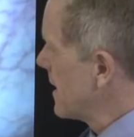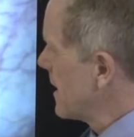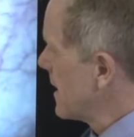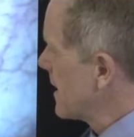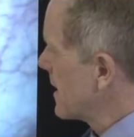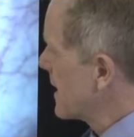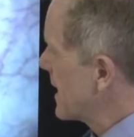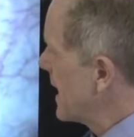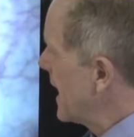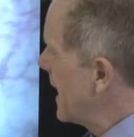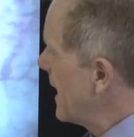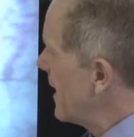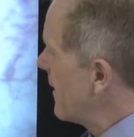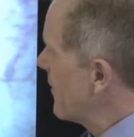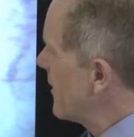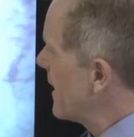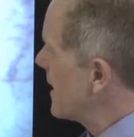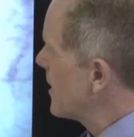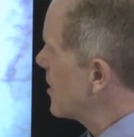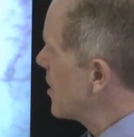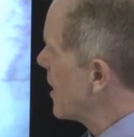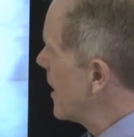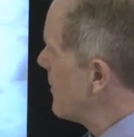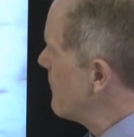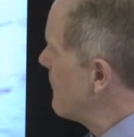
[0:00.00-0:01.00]
Okay, and
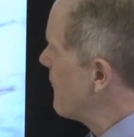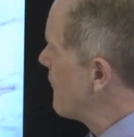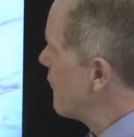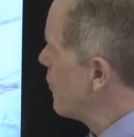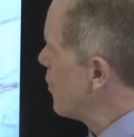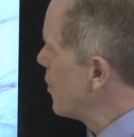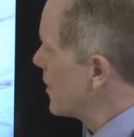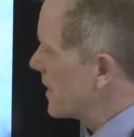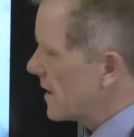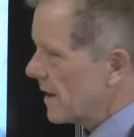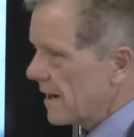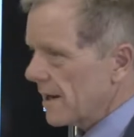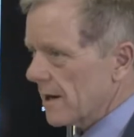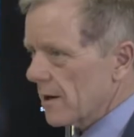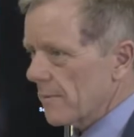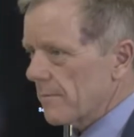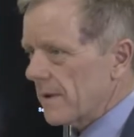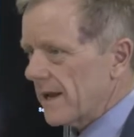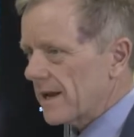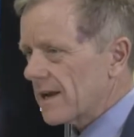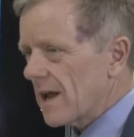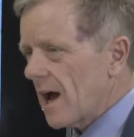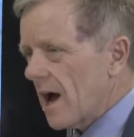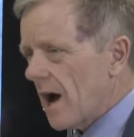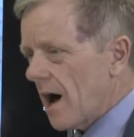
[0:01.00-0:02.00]
then come forward a little
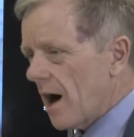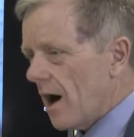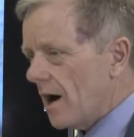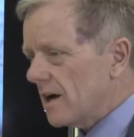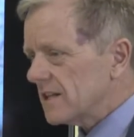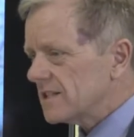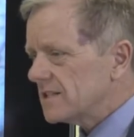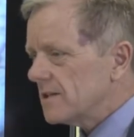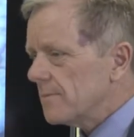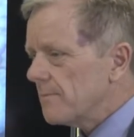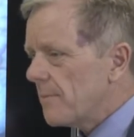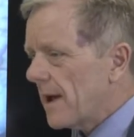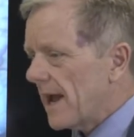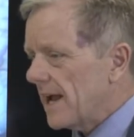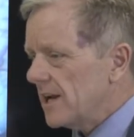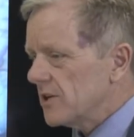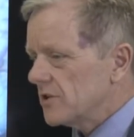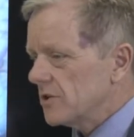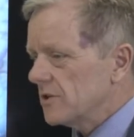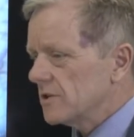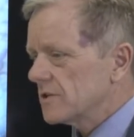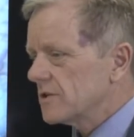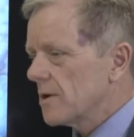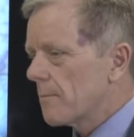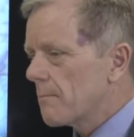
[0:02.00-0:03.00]
bit. Ask the
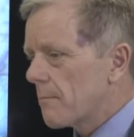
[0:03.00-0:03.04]
patient to